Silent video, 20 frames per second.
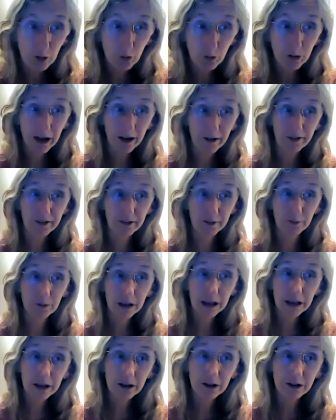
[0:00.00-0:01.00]
we have some
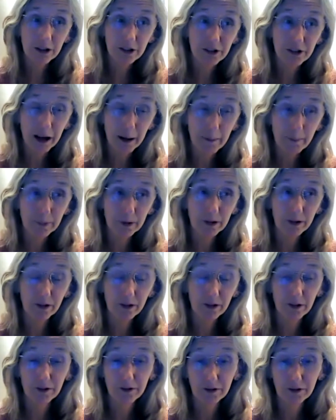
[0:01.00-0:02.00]
really good examples
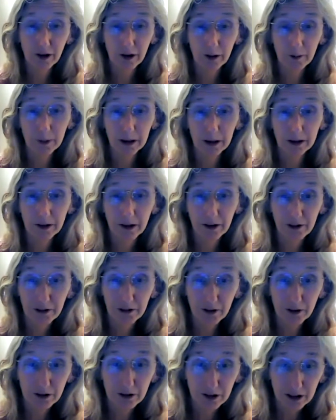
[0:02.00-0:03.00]
from the
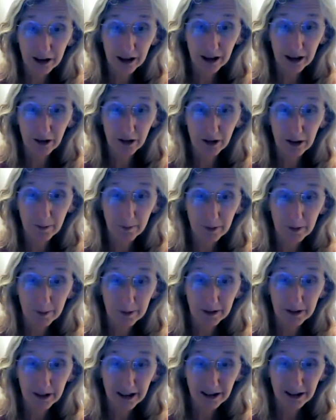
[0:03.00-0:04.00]
Sláinte Care
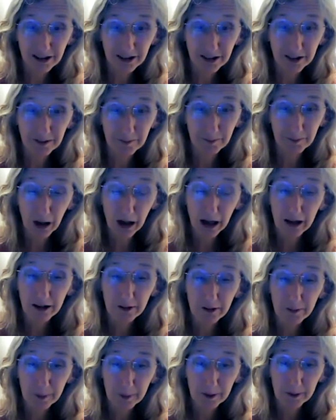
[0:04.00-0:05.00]
implementation, pilot
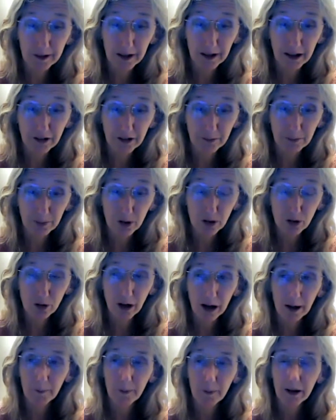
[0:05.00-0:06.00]
implementation
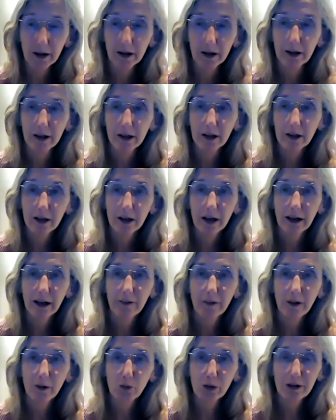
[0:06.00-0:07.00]
programme. And
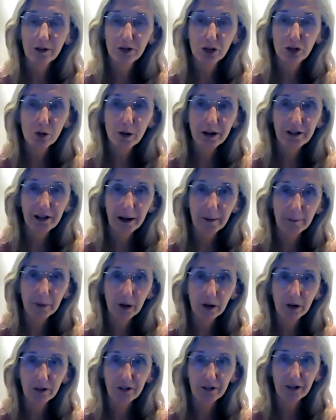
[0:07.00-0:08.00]
we have two
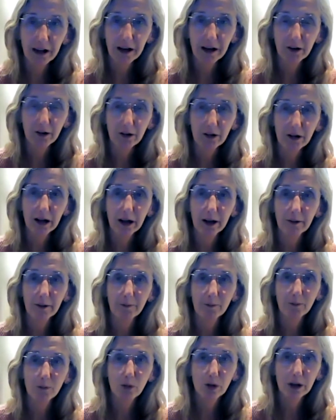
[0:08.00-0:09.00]
exemplars there.
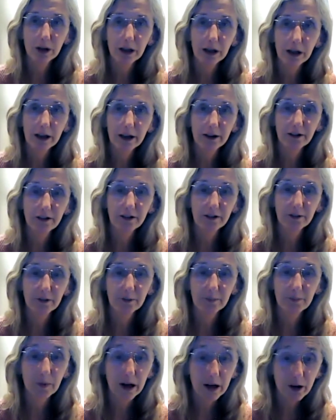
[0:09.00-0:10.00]
One is
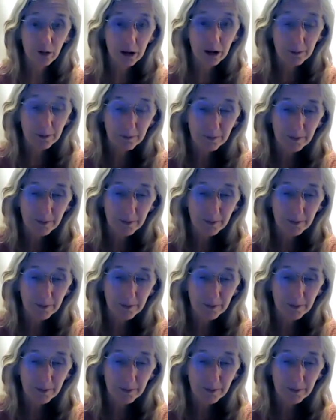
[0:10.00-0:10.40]
migraine